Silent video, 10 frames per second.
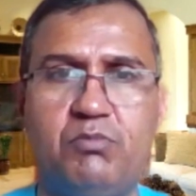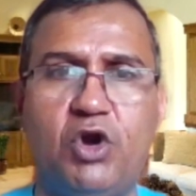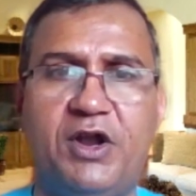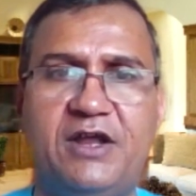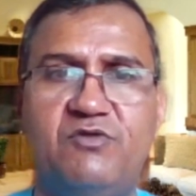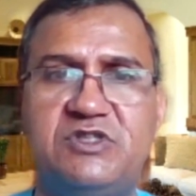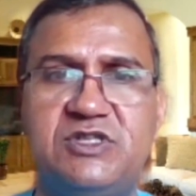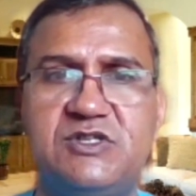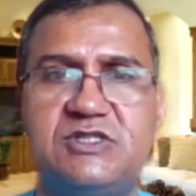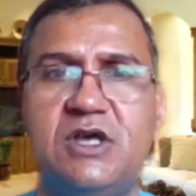product, which
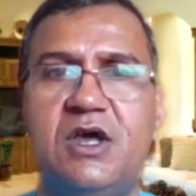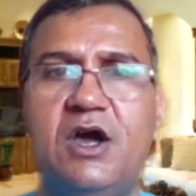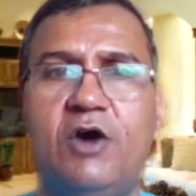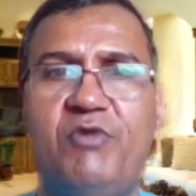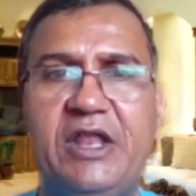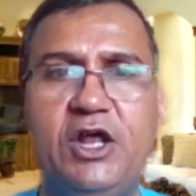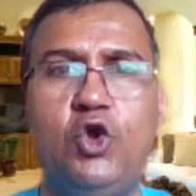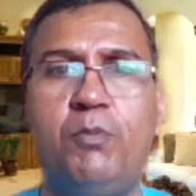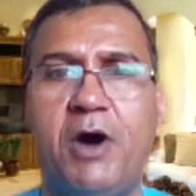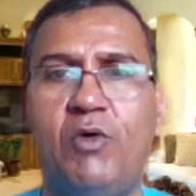is a very
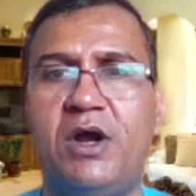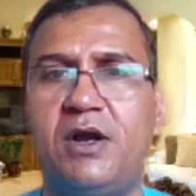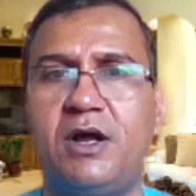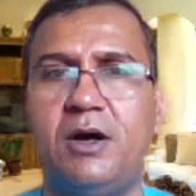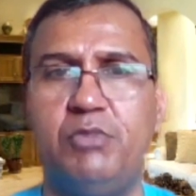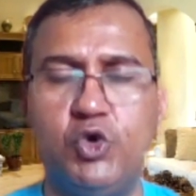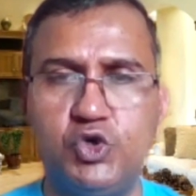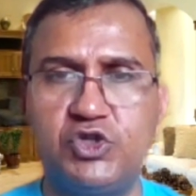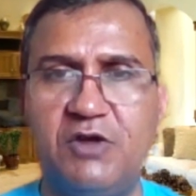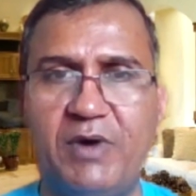low power
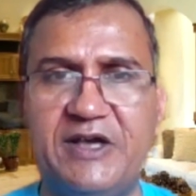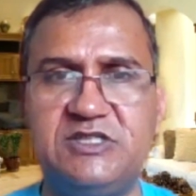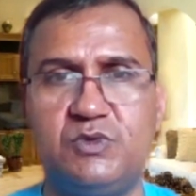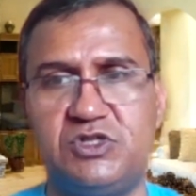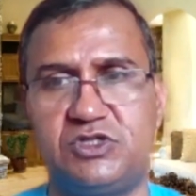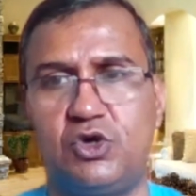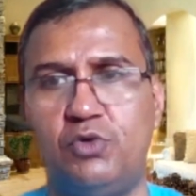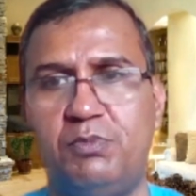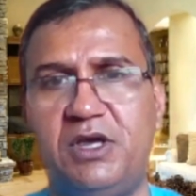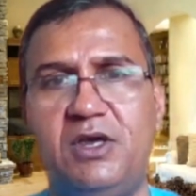Bluetooth device, which is going to
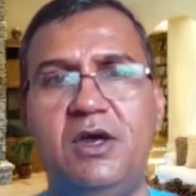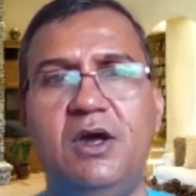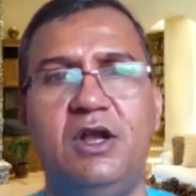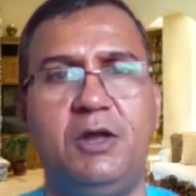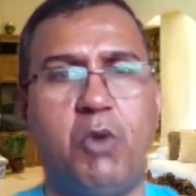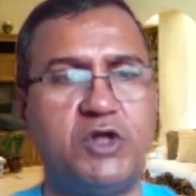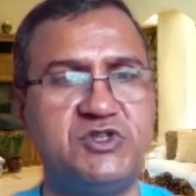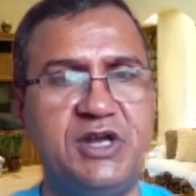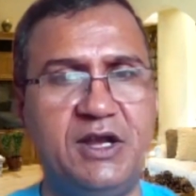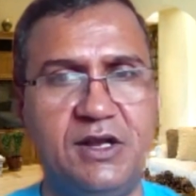be
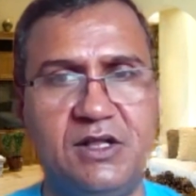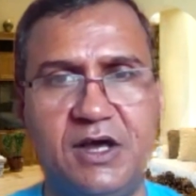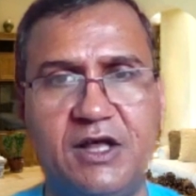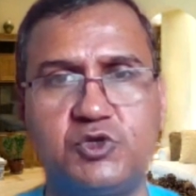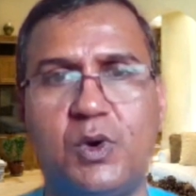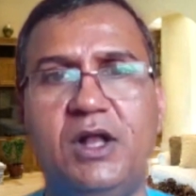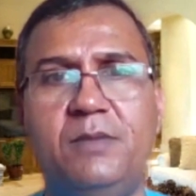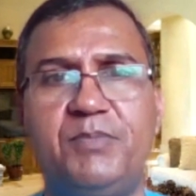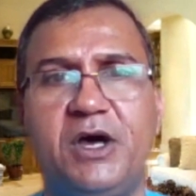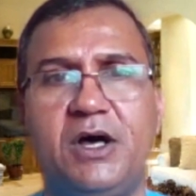demonstrated there as well.
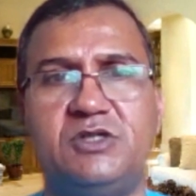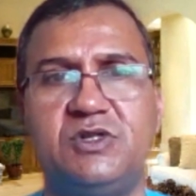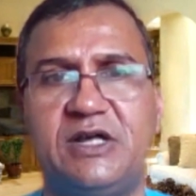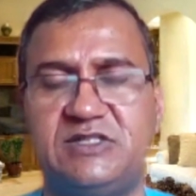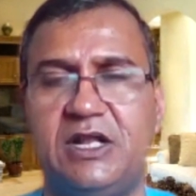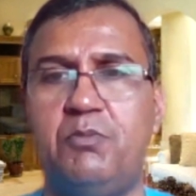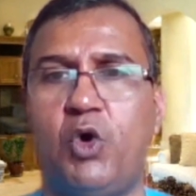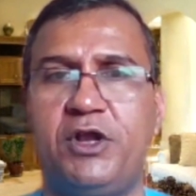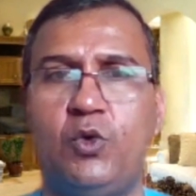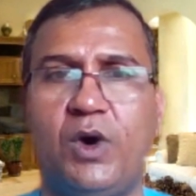So that's an
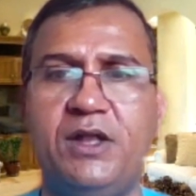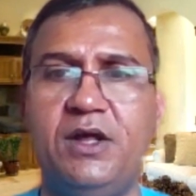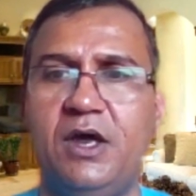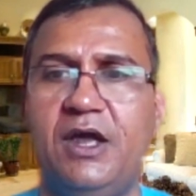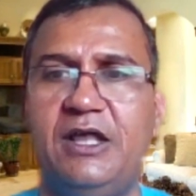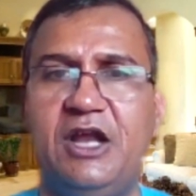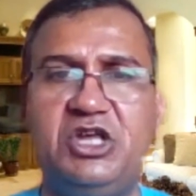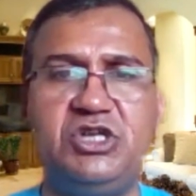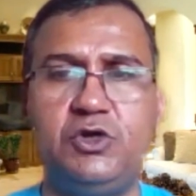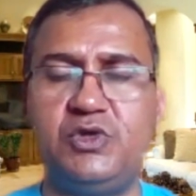important one. In
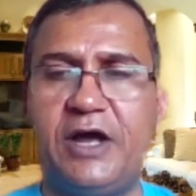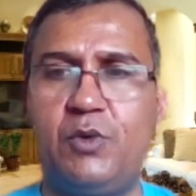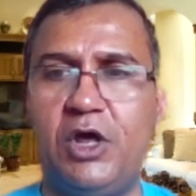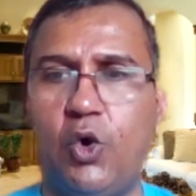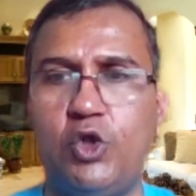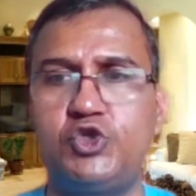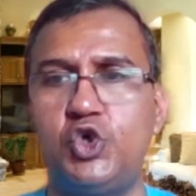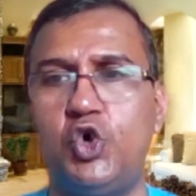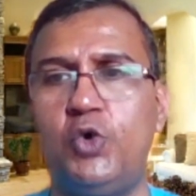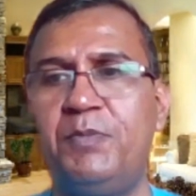addition to that, we are
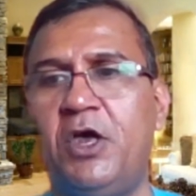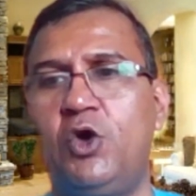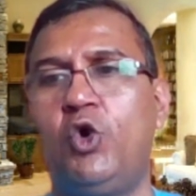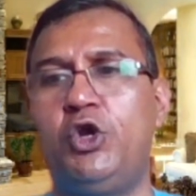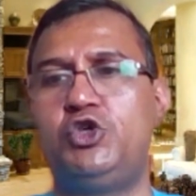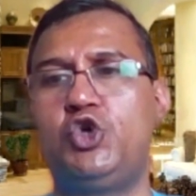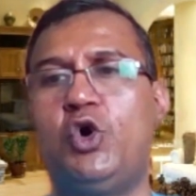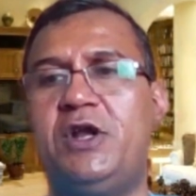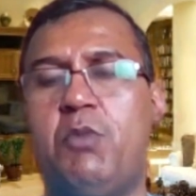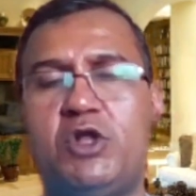also going to show a
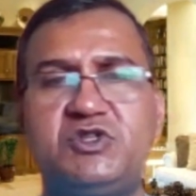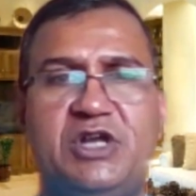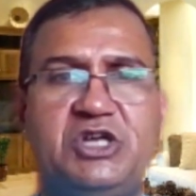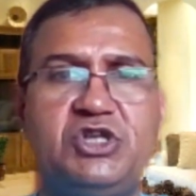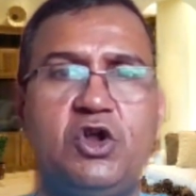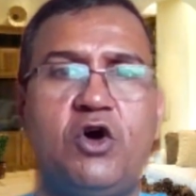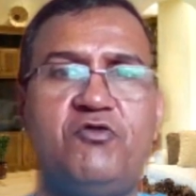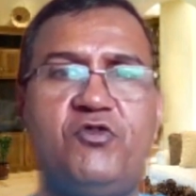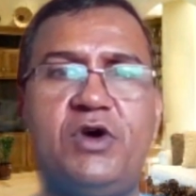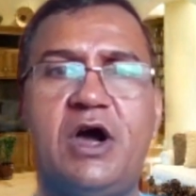demonstration of
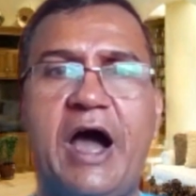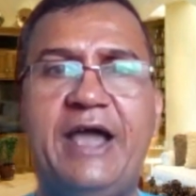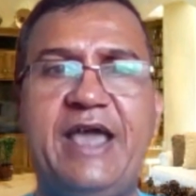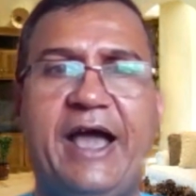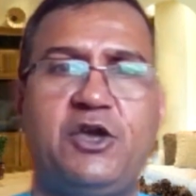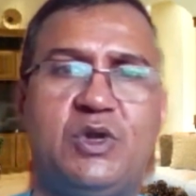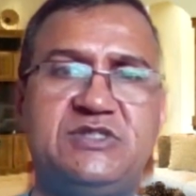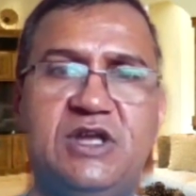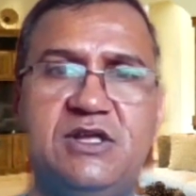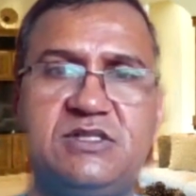high
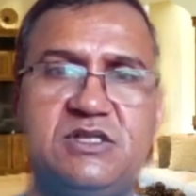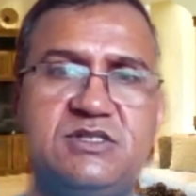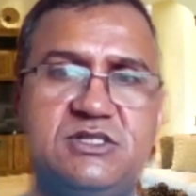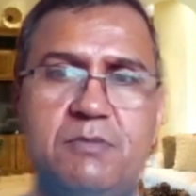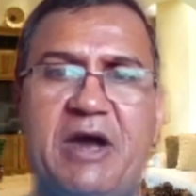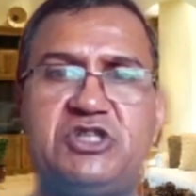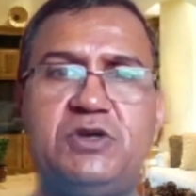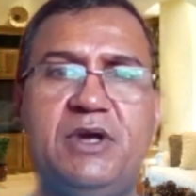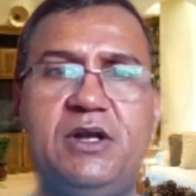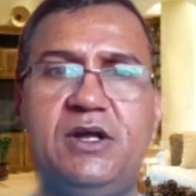accuracy distance
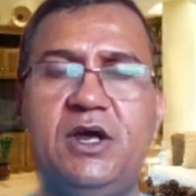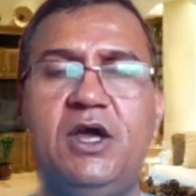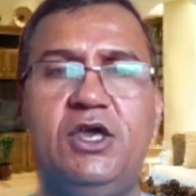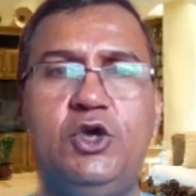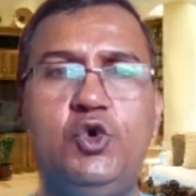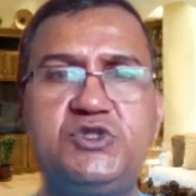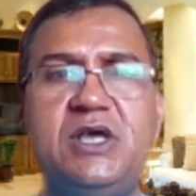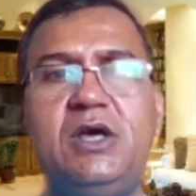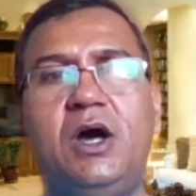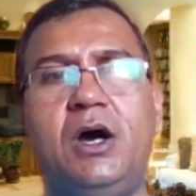measurement
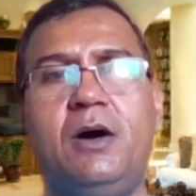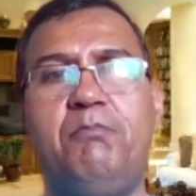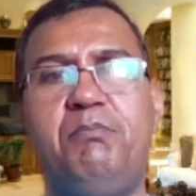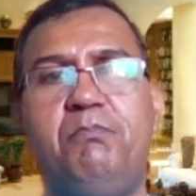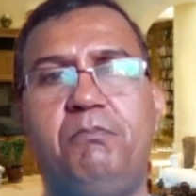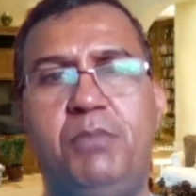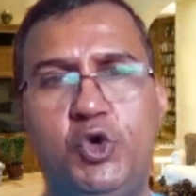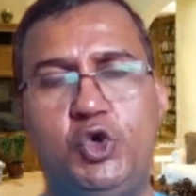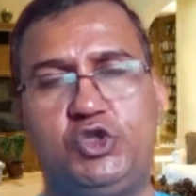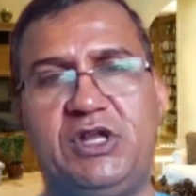using
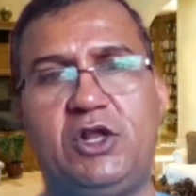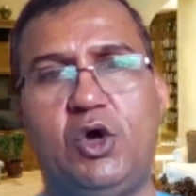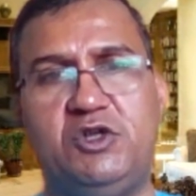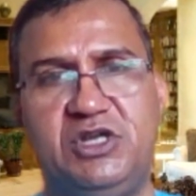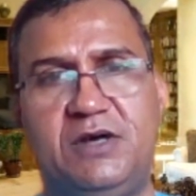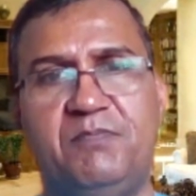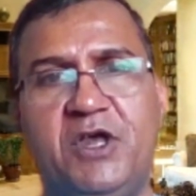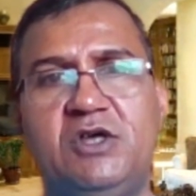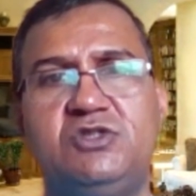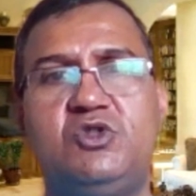Bluetooth technology.
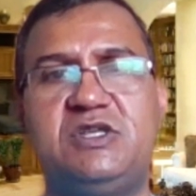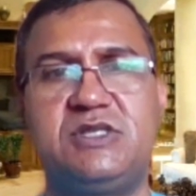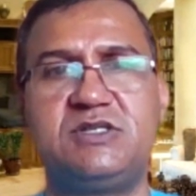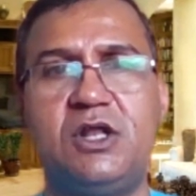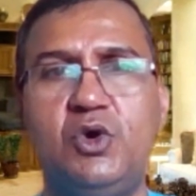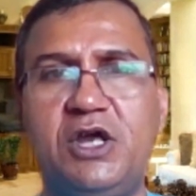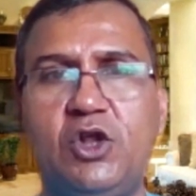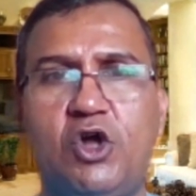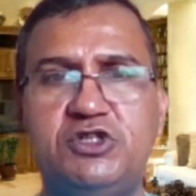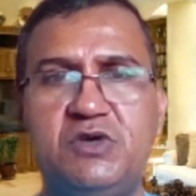So this is a new
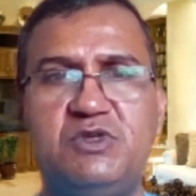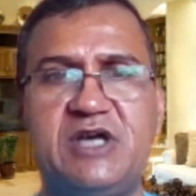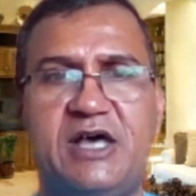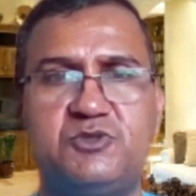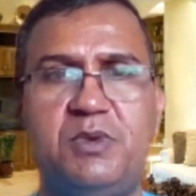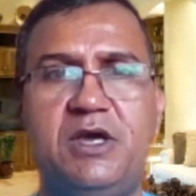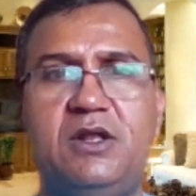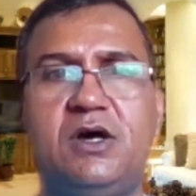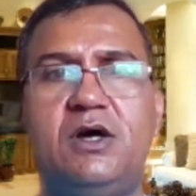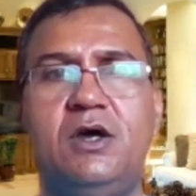technology which has been
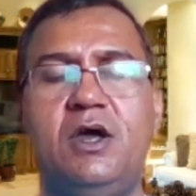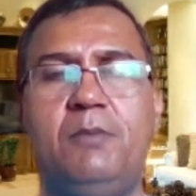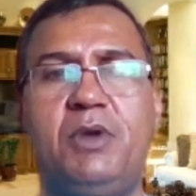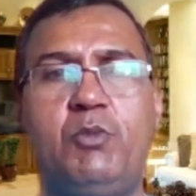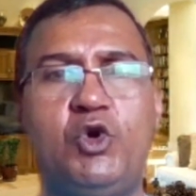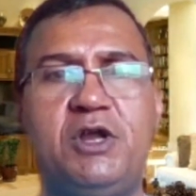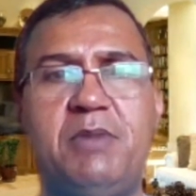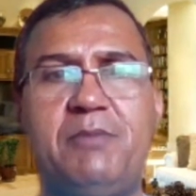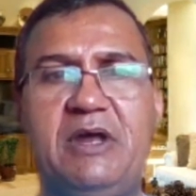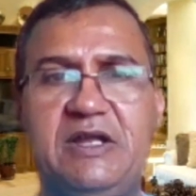promoted
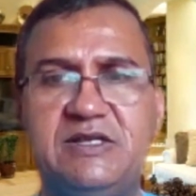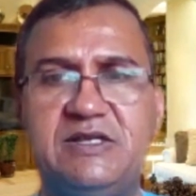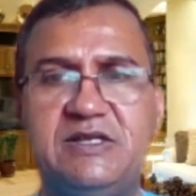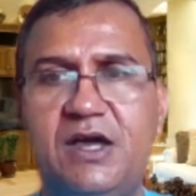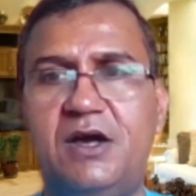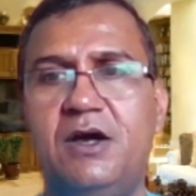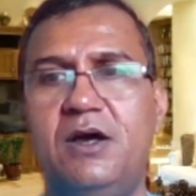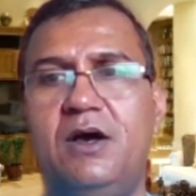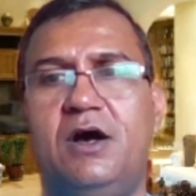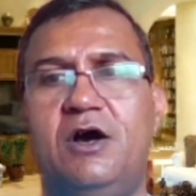by BTSig.
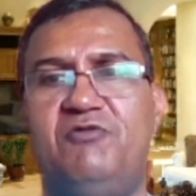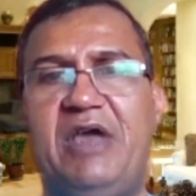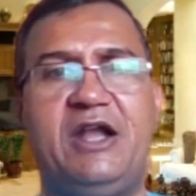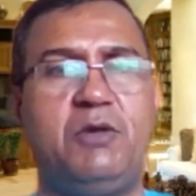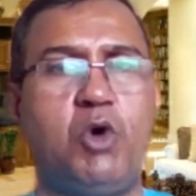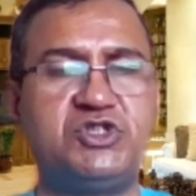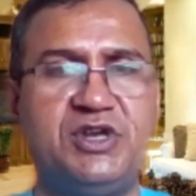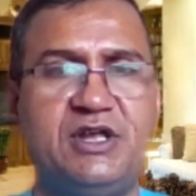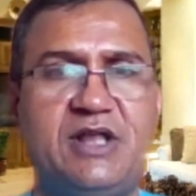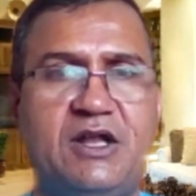We had
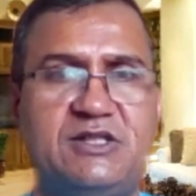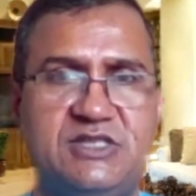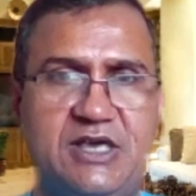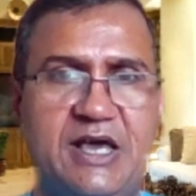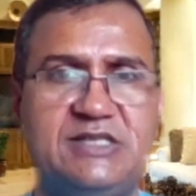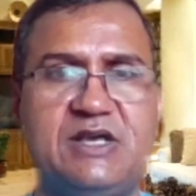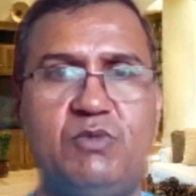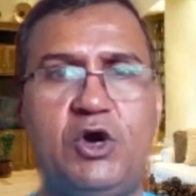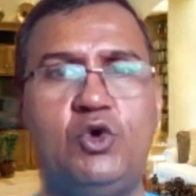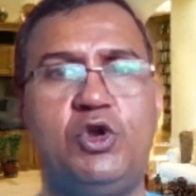demonstrated that at CES, and we
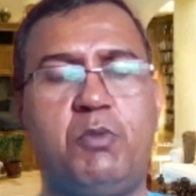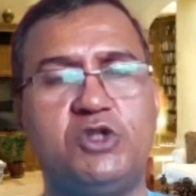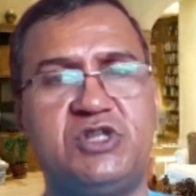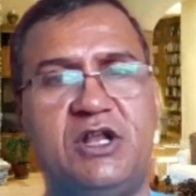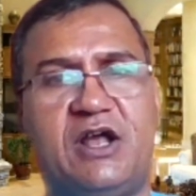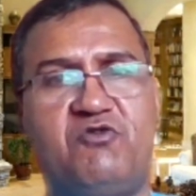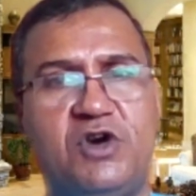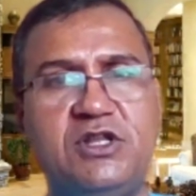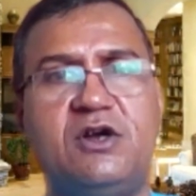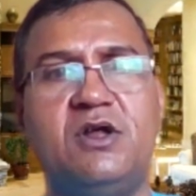are going to demonstrate that
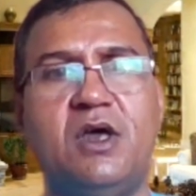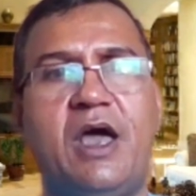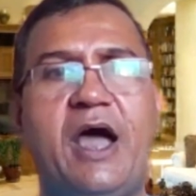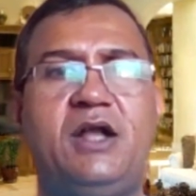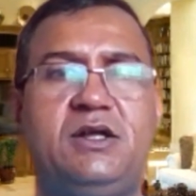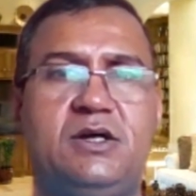further at